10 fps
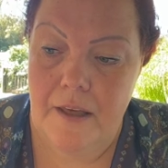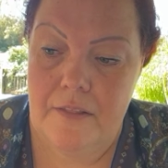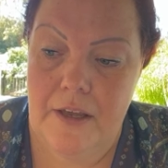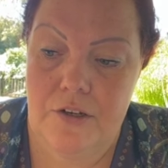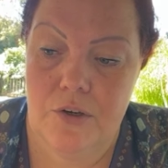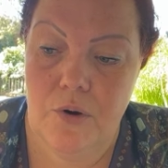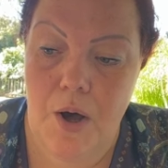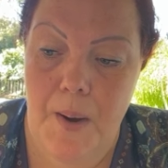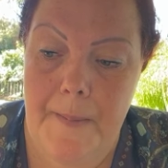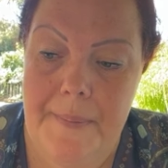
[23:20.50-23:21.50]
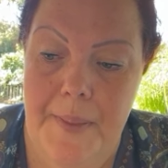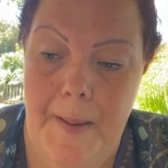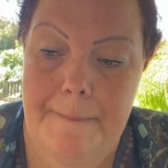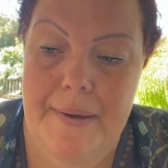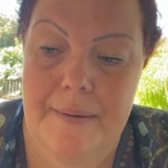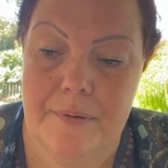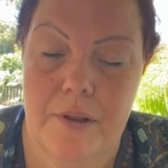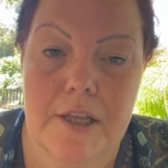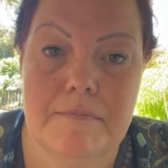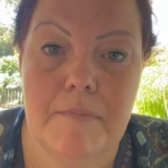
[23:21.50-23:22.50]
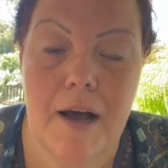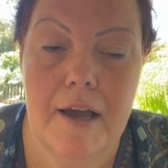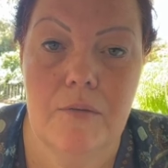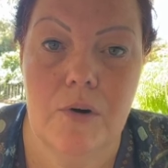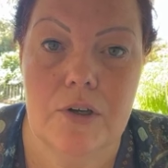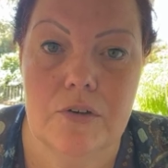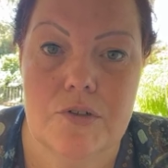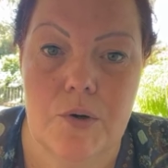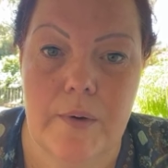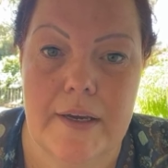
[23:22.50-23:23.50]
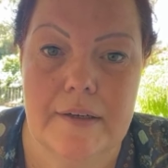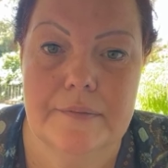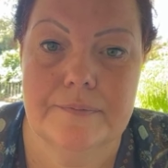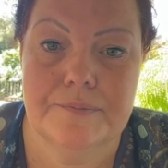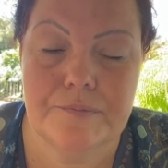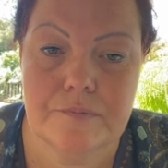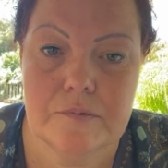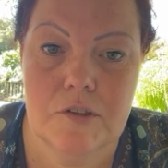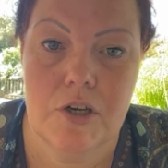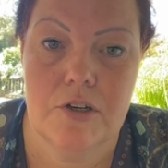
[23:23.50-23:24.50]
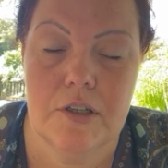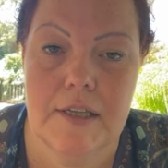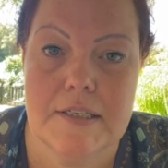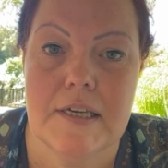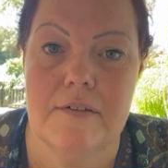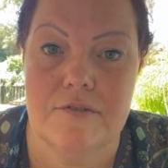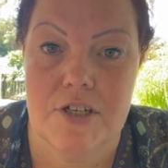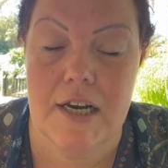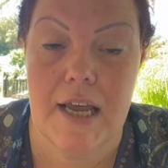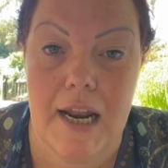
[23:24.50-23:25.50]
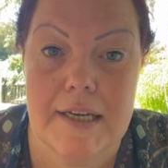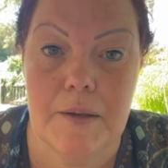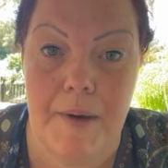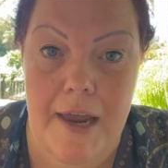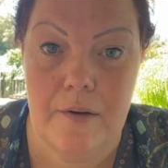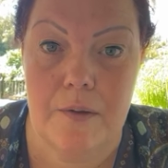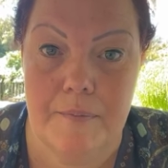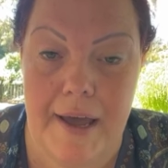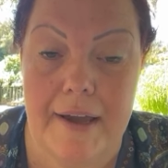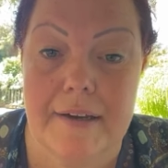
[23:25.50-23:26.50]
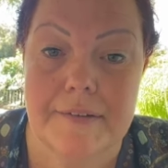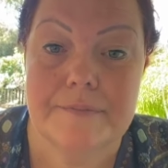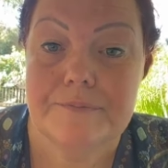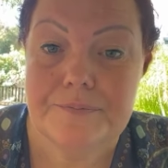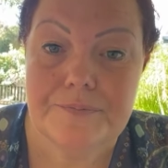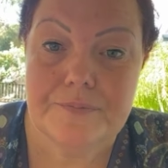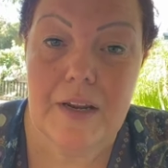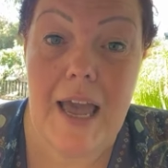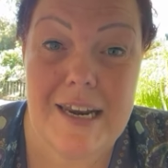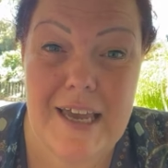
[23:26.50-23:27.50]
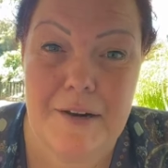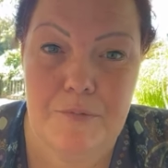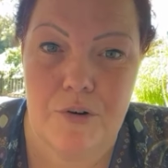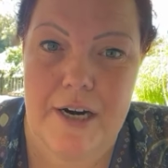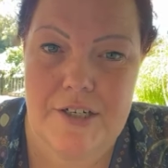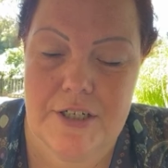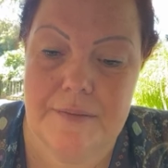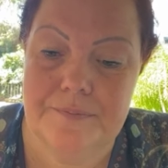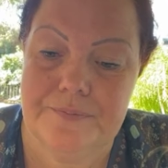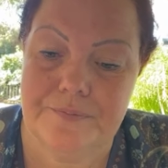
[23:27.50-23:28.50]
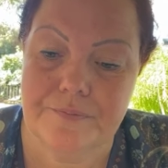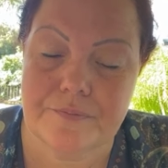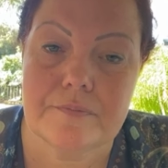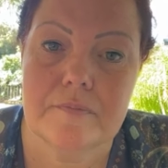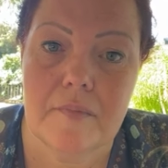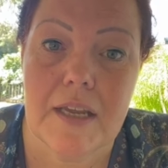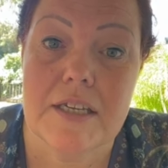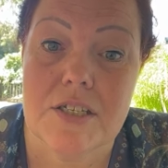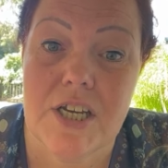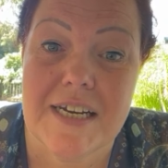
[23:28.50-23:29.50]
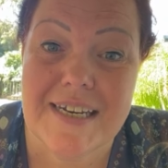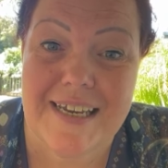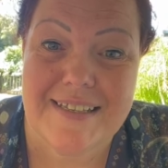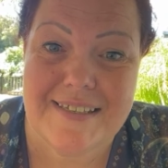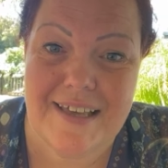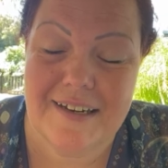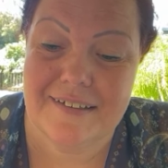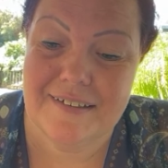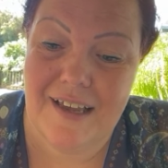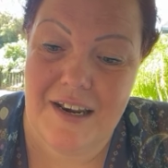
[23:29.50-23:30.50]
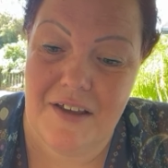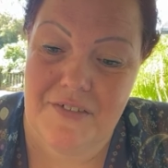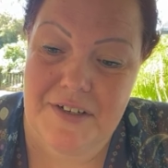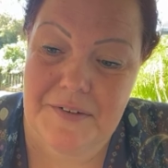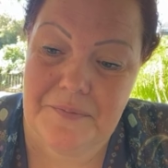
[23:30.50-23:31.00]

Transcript: that you hope that people admire what you're doing. So let's give Jenna a little pat on the back and admiration, as Jenna needs that. I love it.